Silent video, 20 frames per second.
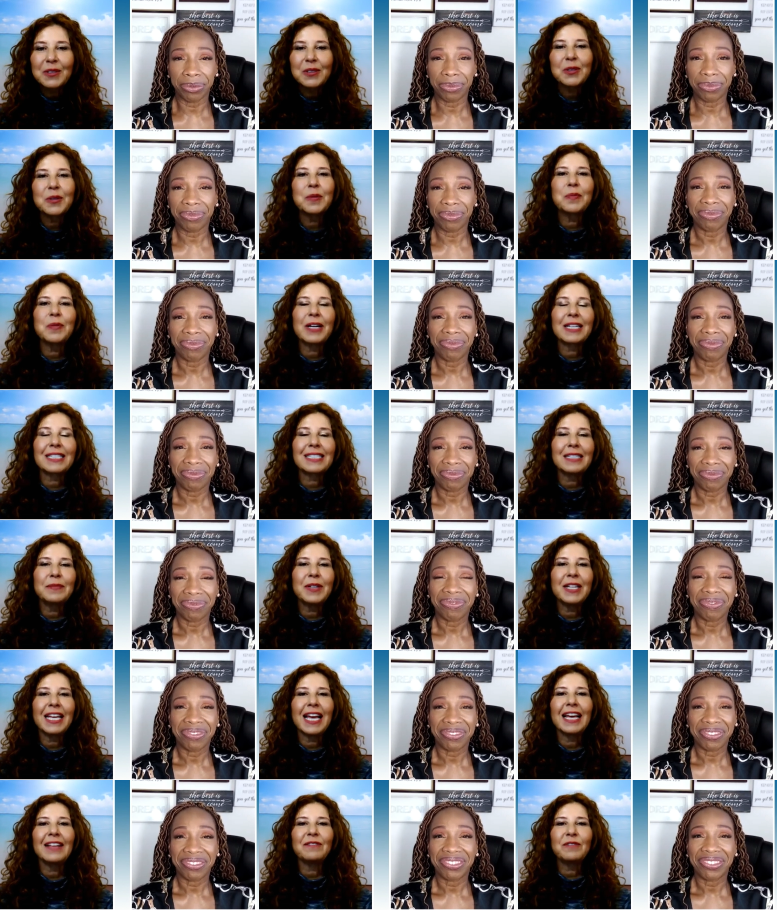Speaker 1: cultural
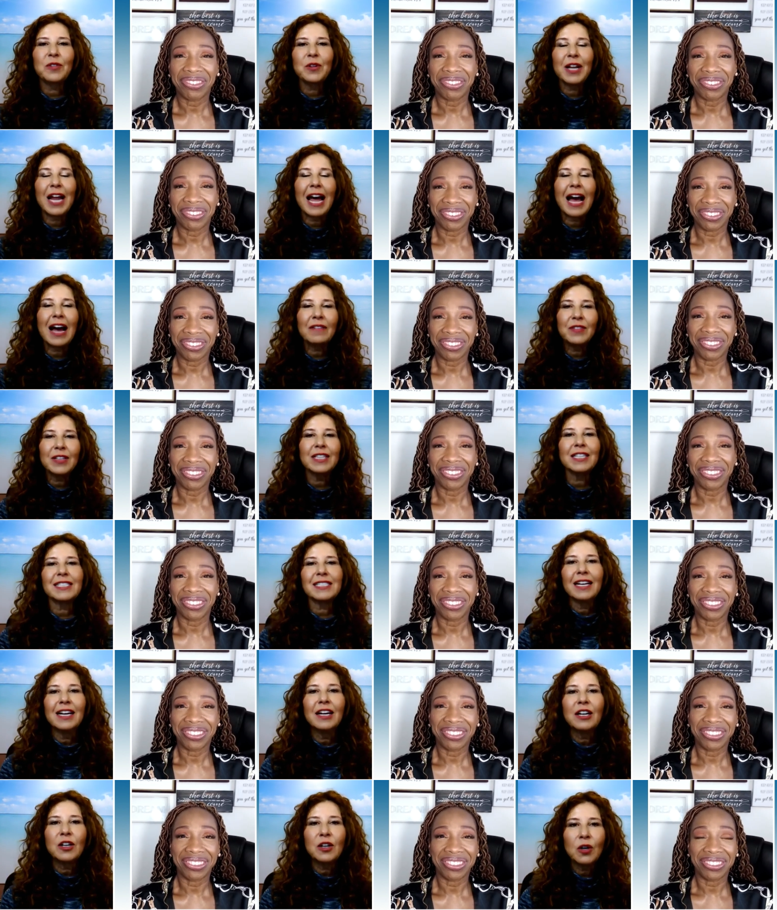proximity, and for having
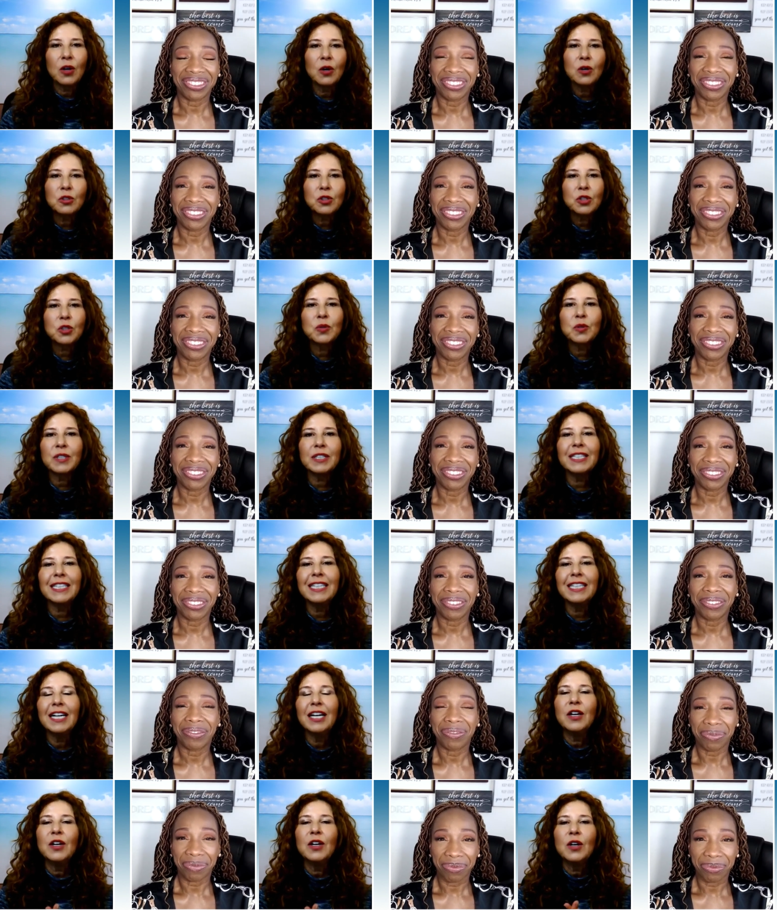this
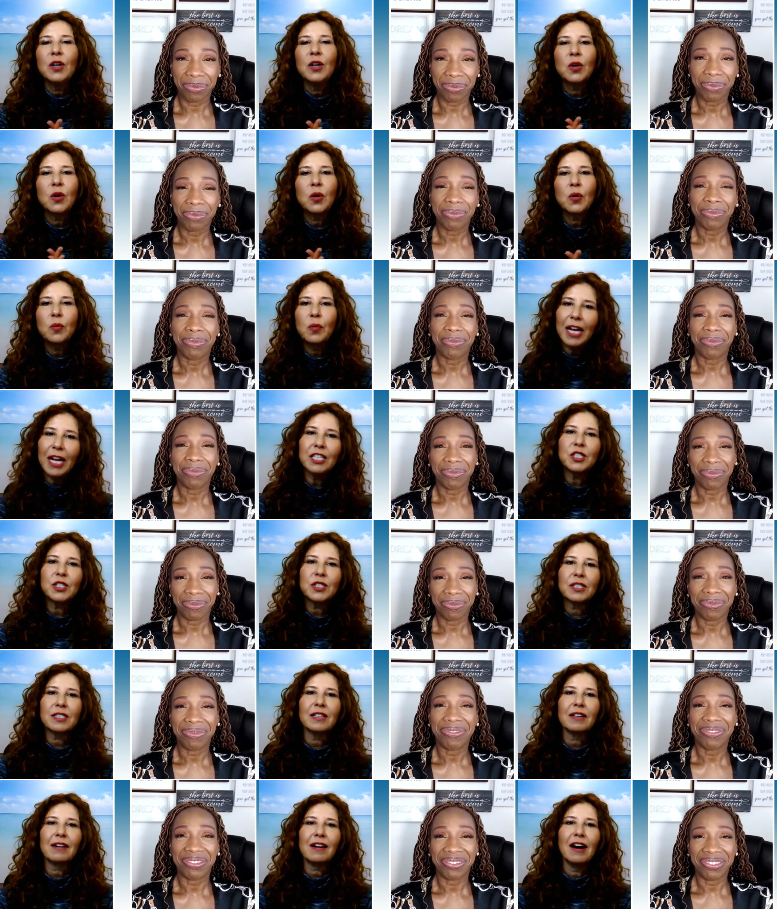culturally
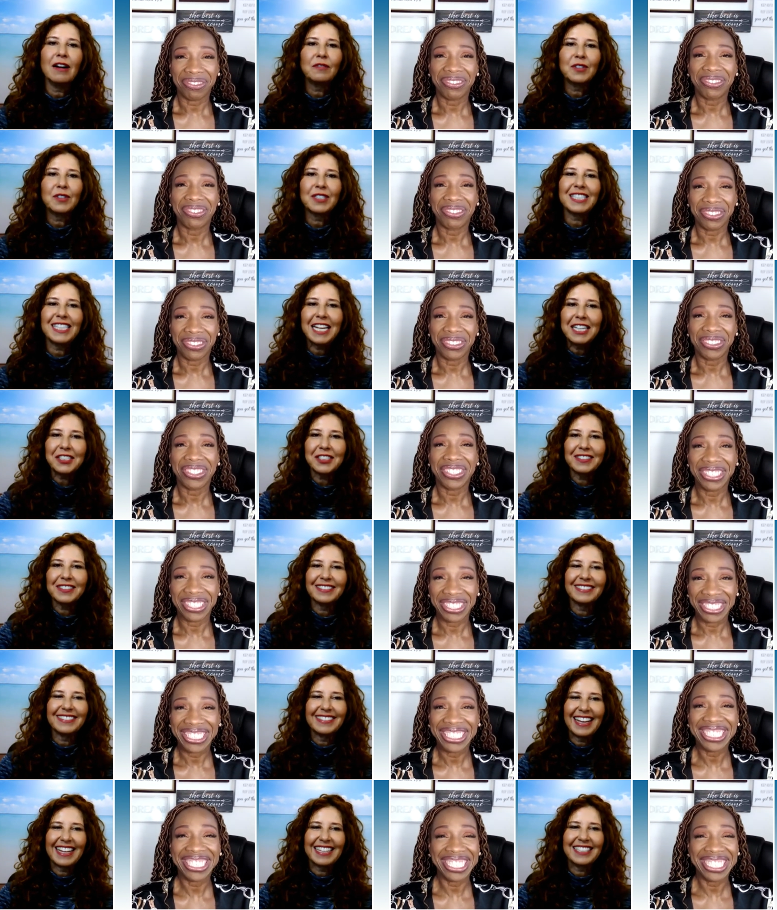courageous
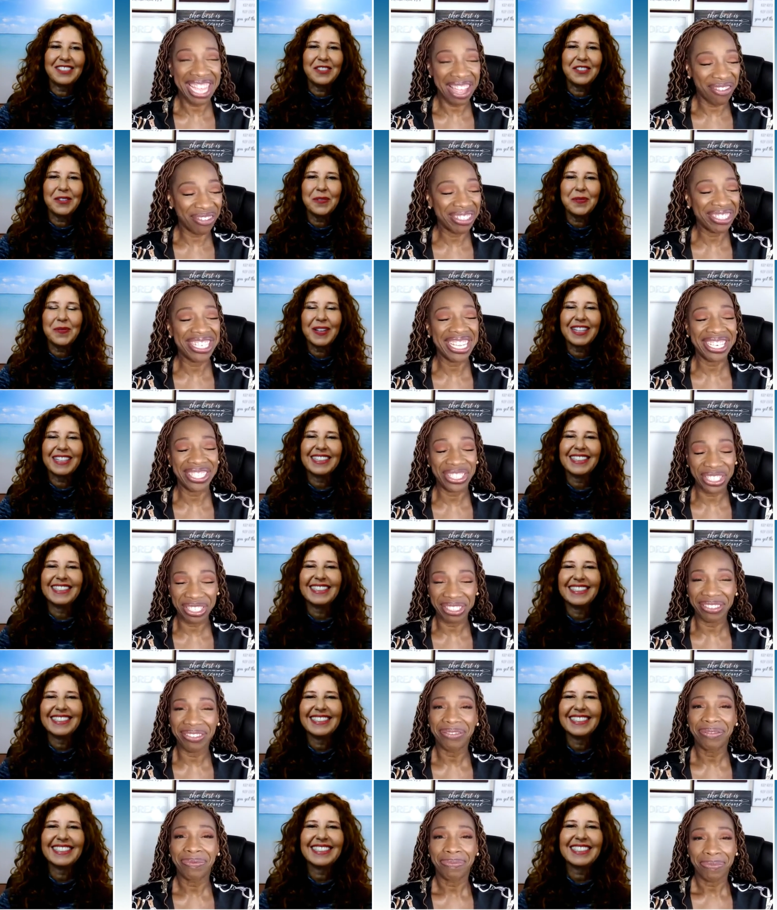conversation, as you've
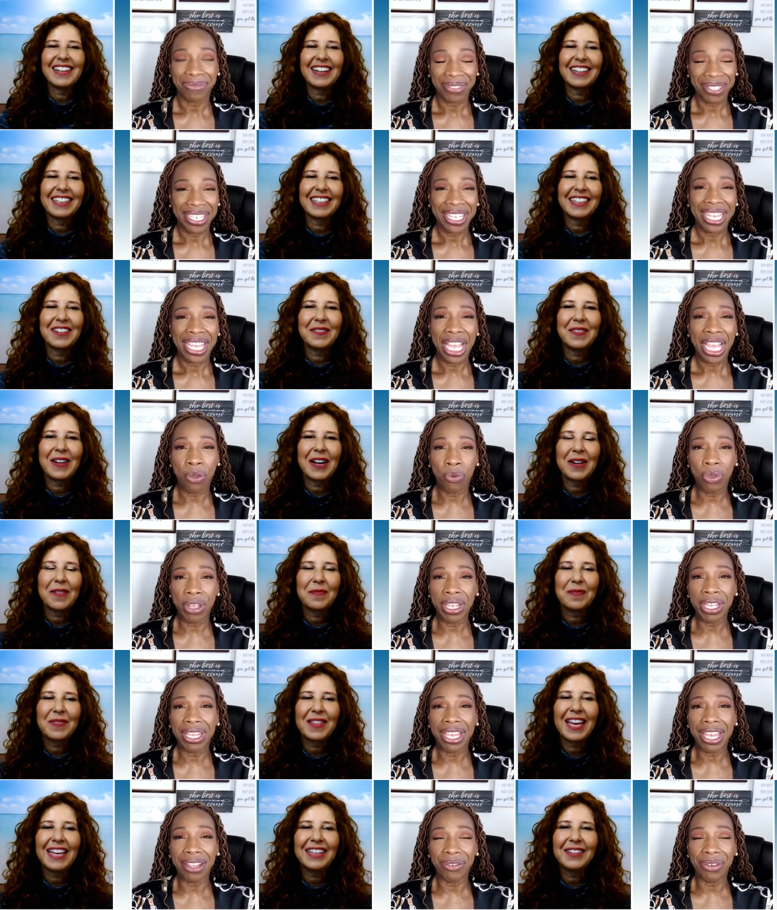
Speaker 2: been talking about.
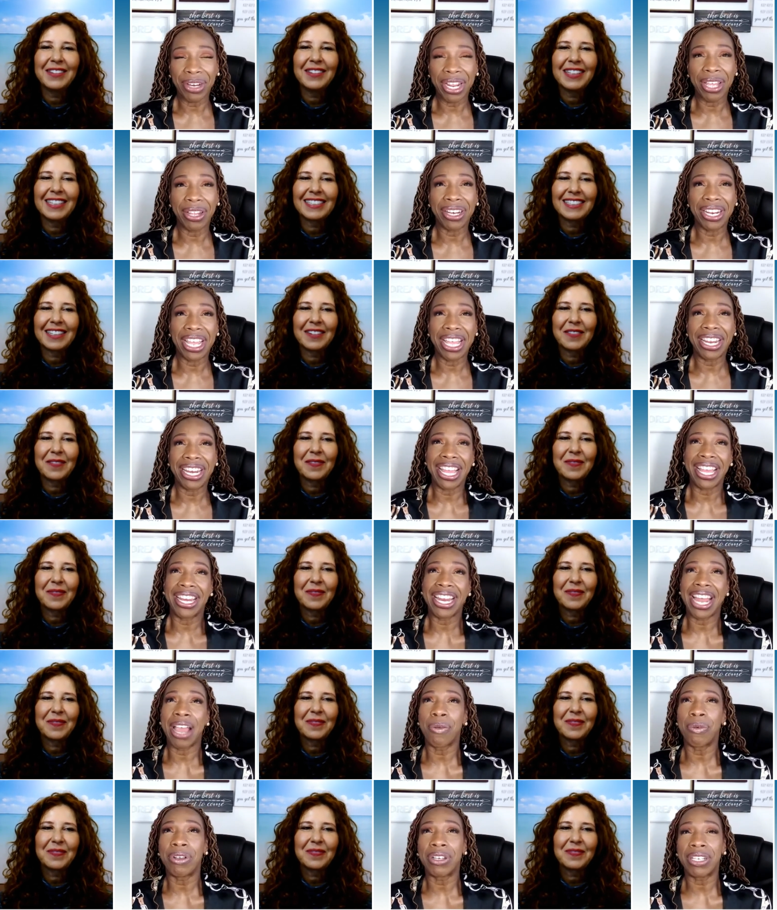We, Thank and, you.
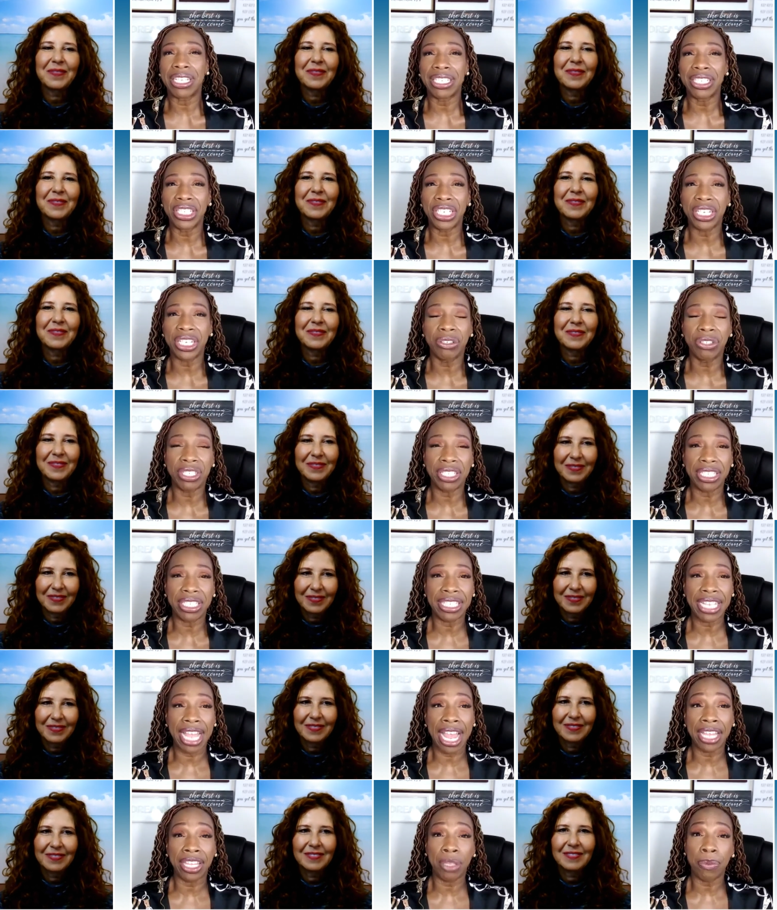And I will continue to
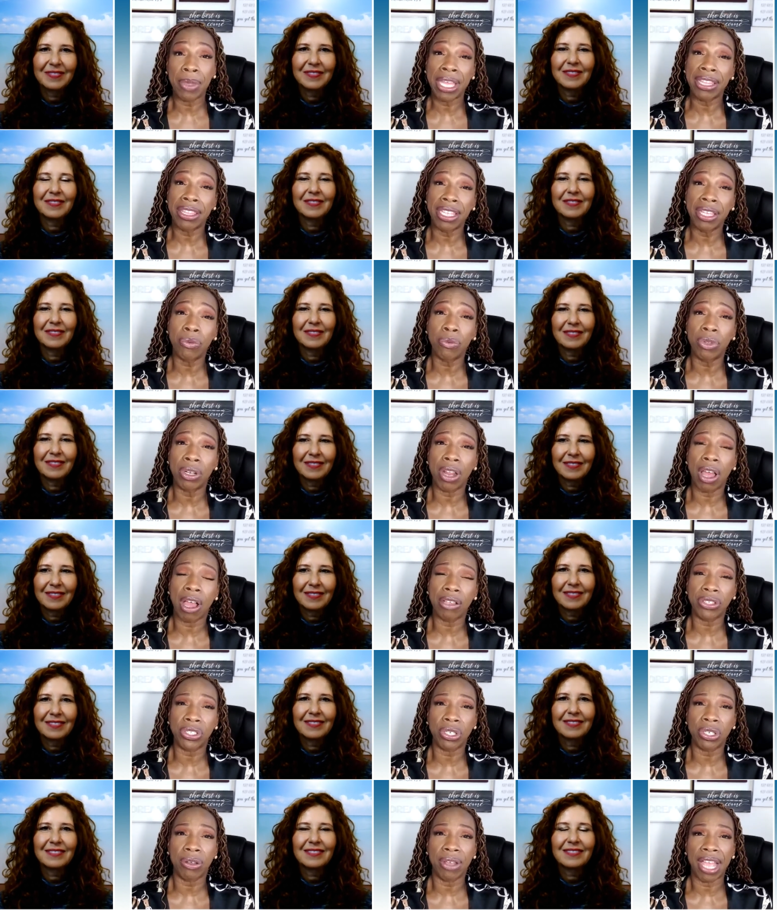design them. And then we'll
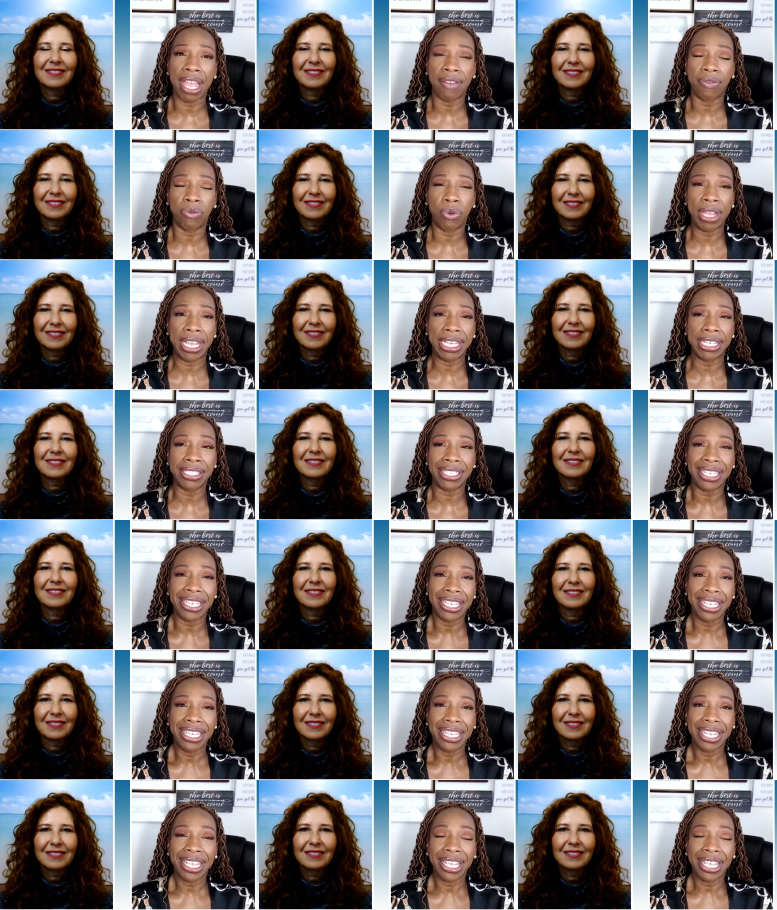also have ways